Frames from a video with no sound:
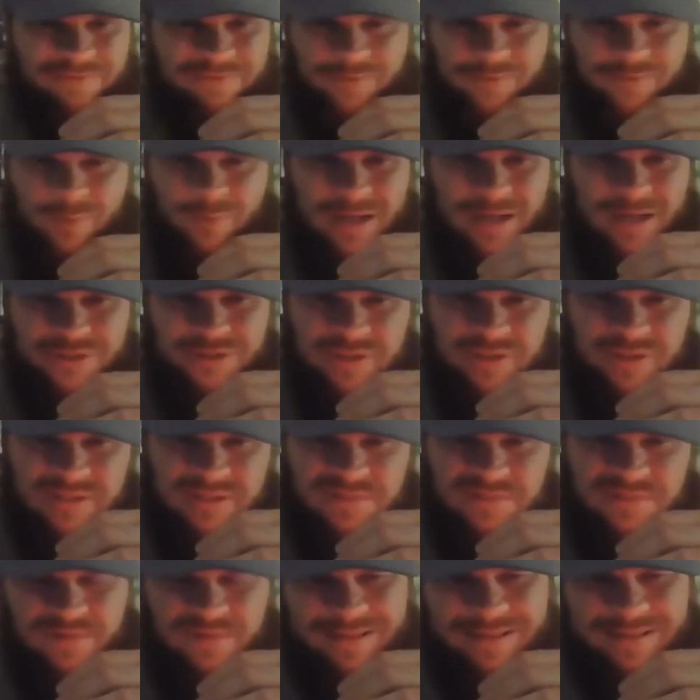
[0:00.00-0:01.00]
watching
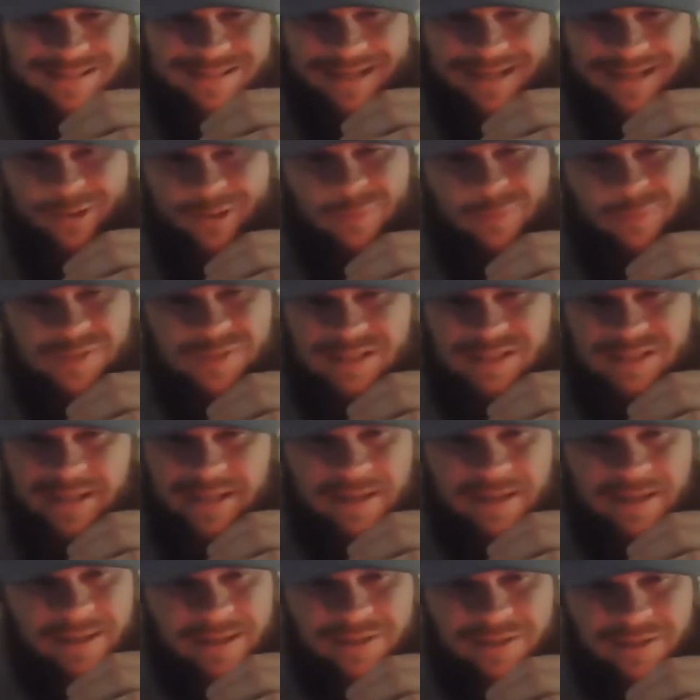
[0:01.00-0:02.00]
this fight, it's like almost like,
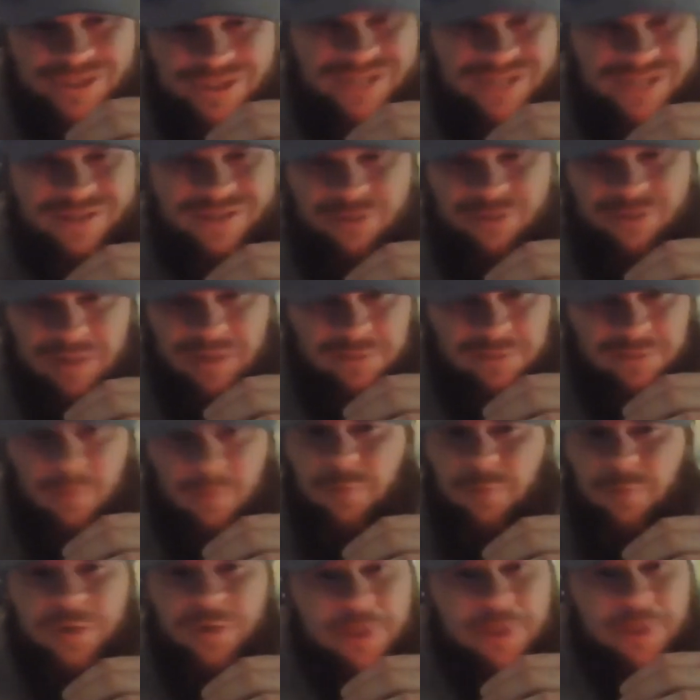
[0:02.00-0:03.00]
Jesus Christ, what
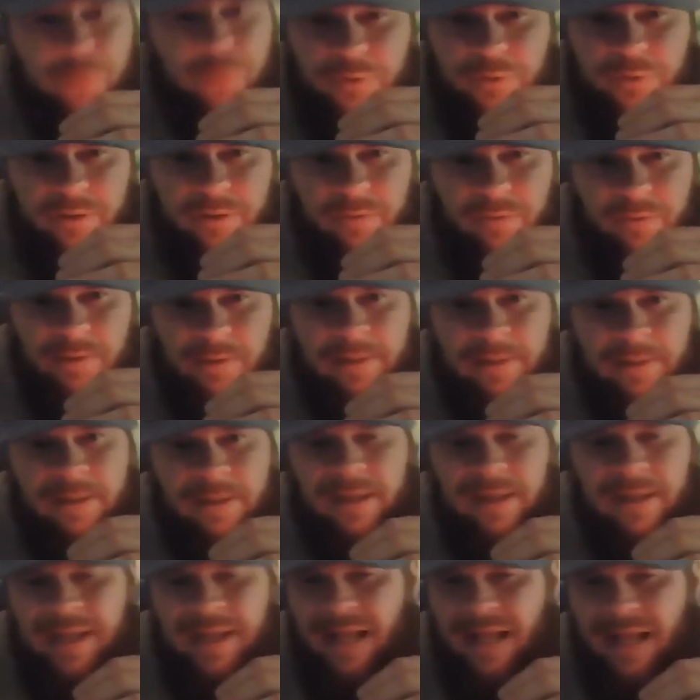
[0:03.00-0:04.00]
were you doing?
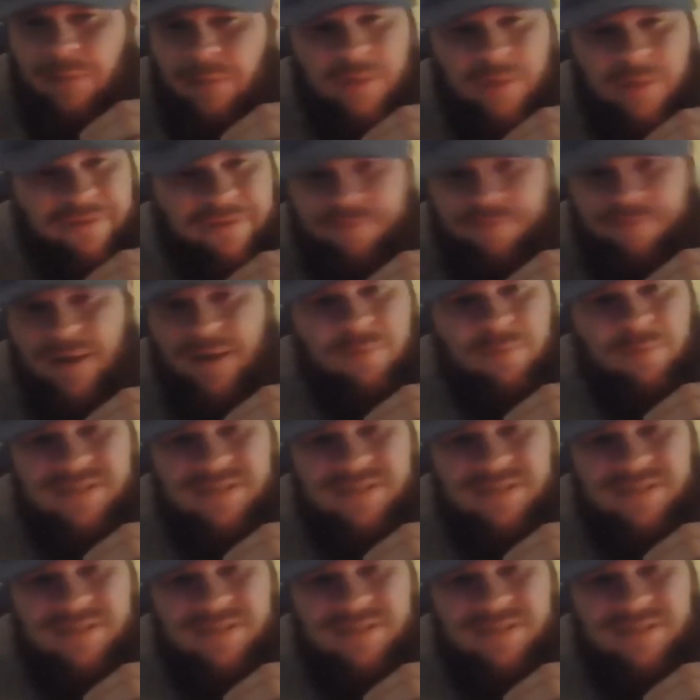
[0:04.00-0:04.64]
And when the fight was